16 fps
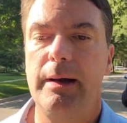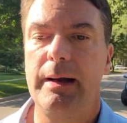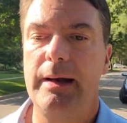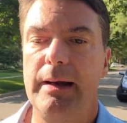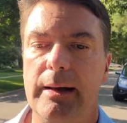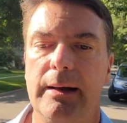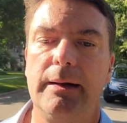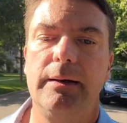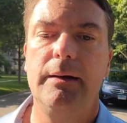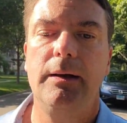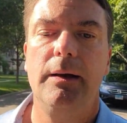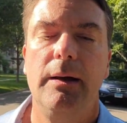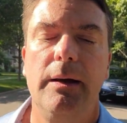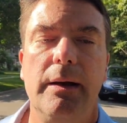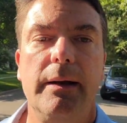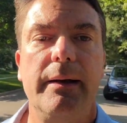And
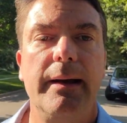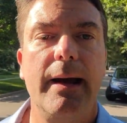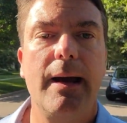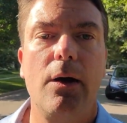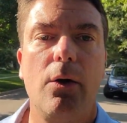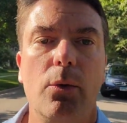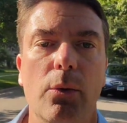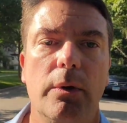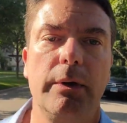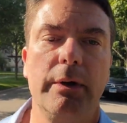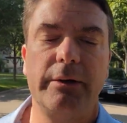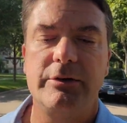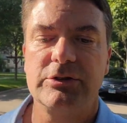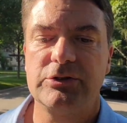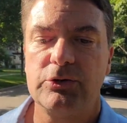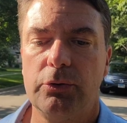now
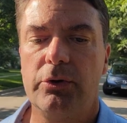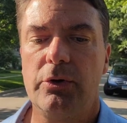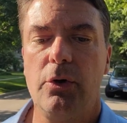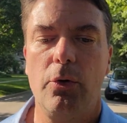I just sold a